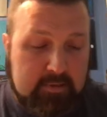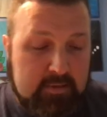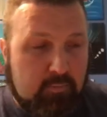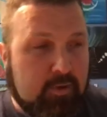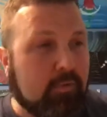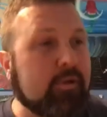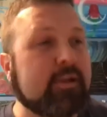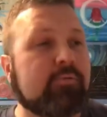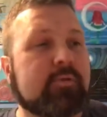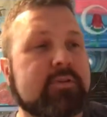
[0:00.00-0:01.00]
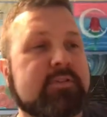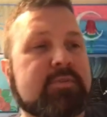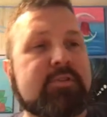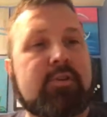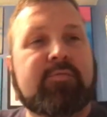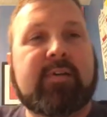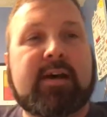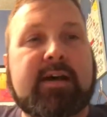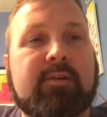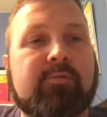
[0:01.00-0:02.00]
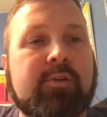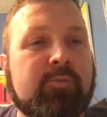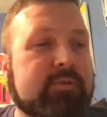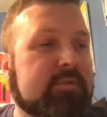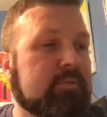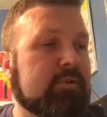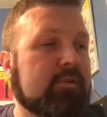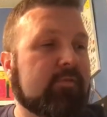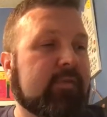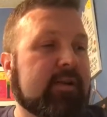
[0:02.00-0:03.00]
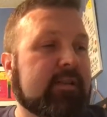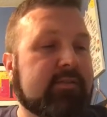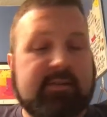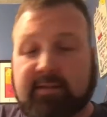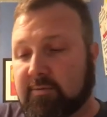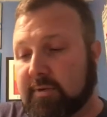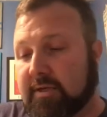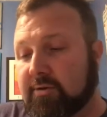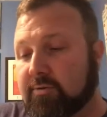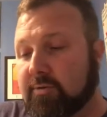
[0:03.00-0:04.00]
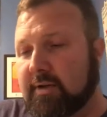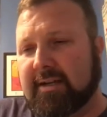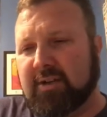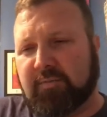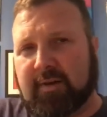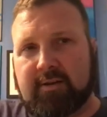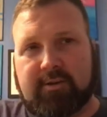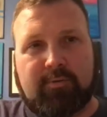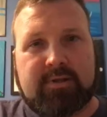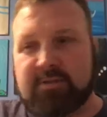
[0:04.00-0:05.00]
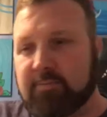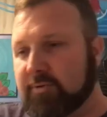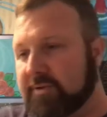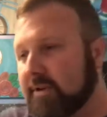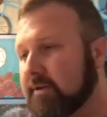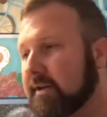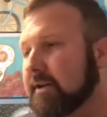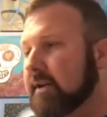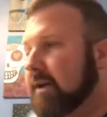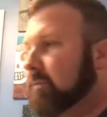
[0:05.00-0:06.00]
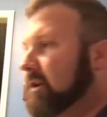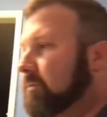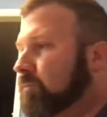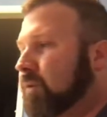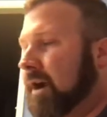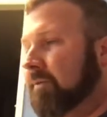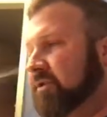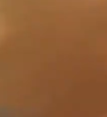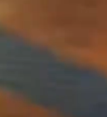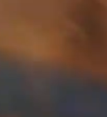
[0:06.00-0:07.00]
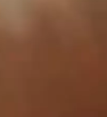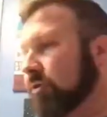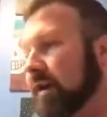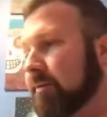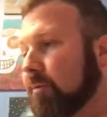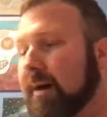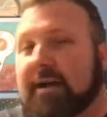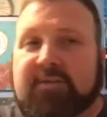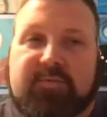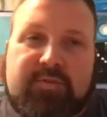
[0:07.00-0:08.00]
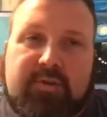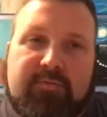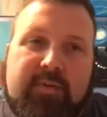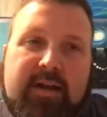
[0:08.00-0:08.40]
What I really want is some certified. I want to open some certified. I think that'd be cool, and it's fairly reasonable. So I'm gonna probably try to grab a box of certified.